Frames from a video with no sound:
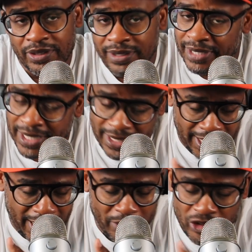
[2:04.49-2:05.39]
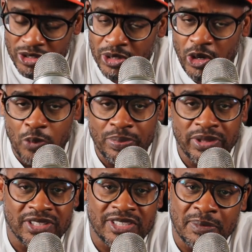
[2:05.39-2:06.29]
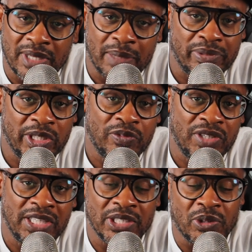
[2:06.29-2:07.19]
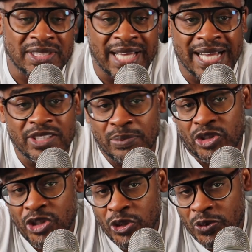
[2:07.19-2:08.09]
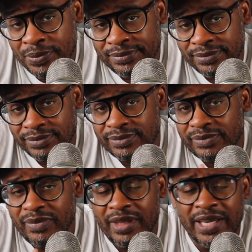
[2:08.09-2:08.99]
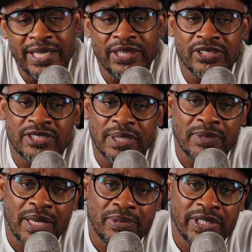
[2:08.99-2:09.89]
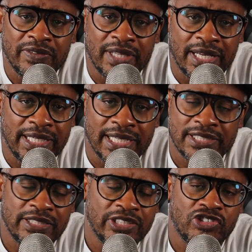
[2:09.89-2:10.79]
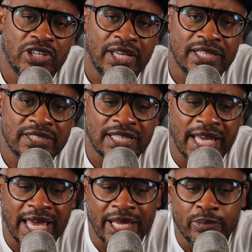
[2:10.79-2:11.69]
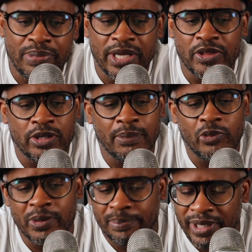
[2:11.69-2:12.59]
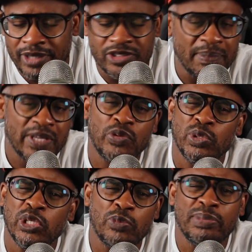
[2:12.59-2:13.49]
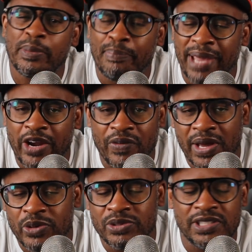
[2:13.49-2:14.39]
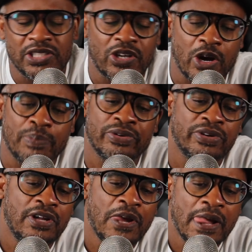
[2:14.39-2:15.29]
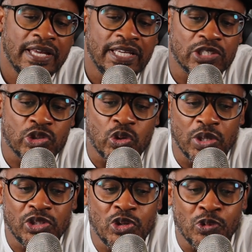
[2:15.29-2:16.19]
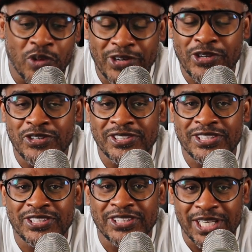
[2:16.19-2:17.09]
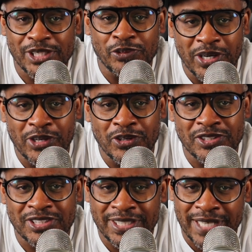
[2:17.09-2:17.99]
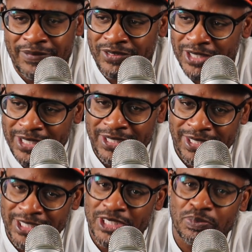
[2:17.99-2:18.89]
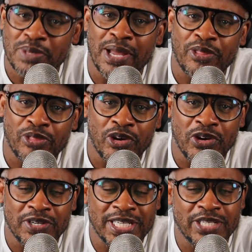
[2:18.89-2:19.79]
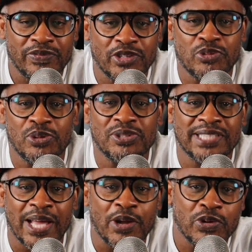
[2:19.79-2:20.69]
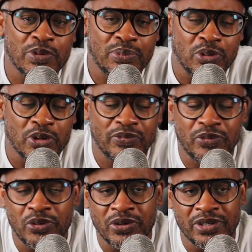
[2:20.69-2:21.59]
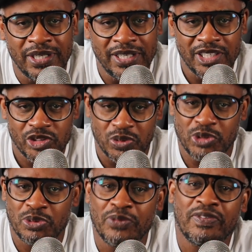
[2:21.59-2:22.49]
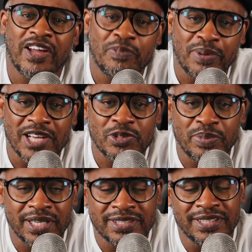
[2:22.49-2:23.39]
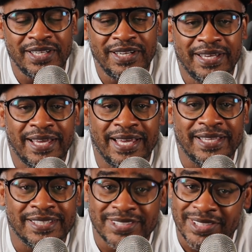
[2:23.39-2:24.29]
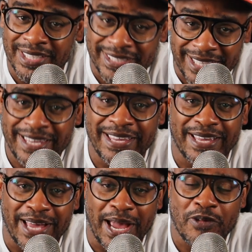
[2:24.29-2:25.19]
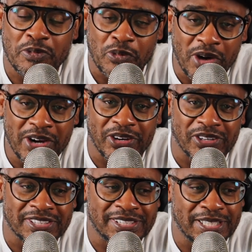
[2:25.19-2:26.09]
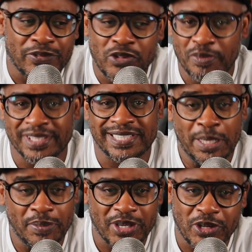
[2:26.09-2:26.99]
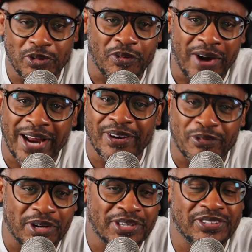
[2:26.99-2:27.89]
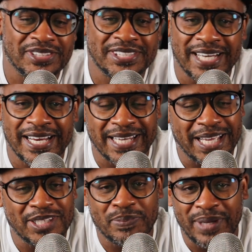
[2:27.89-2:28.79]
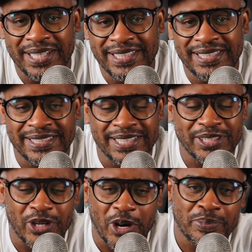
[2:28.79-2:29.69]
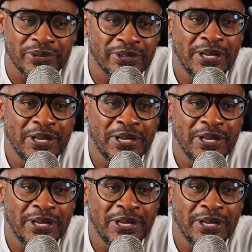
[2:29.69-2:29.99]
Like I mentioned in the open, there's some that believe he can go as high as number 2. And there's some that believe that he has a good chance at being the number 1 pick. So I'm going to give you a little bit of background on Dylan Harper. He is going to Rutgers. Yes, Rutgers. And this will be my 3rd individual scouting report for 2025 prospects. And this is the 2nd guy from Rutgers. And if you've been sleeping under a rock, Rutgers signed Ace Bailey and Dylan Harper.